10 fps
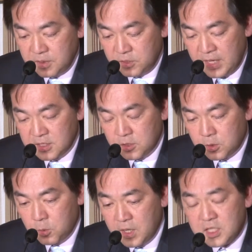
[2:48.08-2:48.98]
to answer
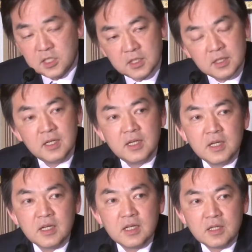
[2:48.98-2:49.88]
your question,
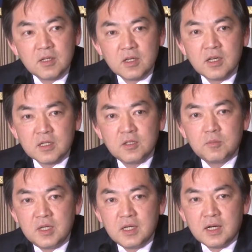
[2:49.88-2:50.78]
it
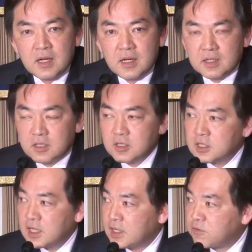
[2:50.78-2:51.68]
could be a good
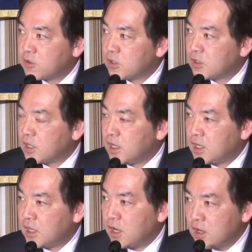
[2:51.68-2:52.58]
sign for
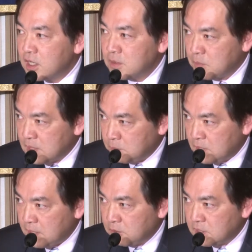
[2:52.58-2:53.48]
our
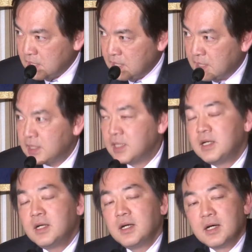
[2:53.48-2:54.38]
investment outside
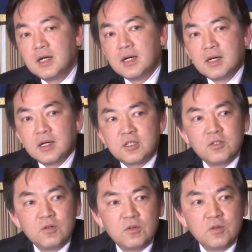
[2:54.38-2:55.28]

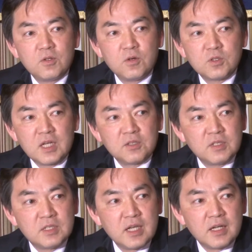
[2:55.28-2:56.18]
to those
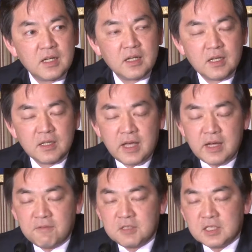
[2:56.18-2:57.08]
countries that
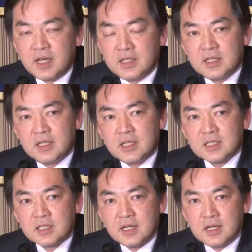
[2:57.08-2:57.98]
have signed
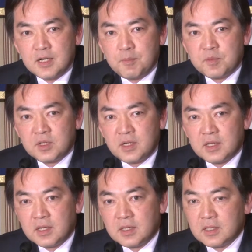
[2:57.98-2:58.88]
this,
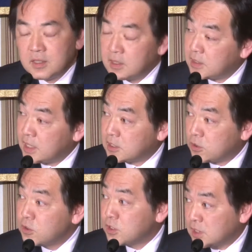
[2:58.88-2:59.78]
that is
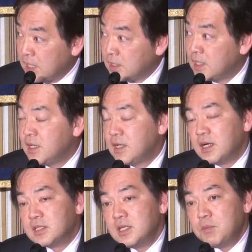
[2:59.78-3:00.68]
going to sign
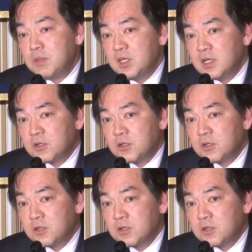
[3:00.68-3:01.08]
a TPP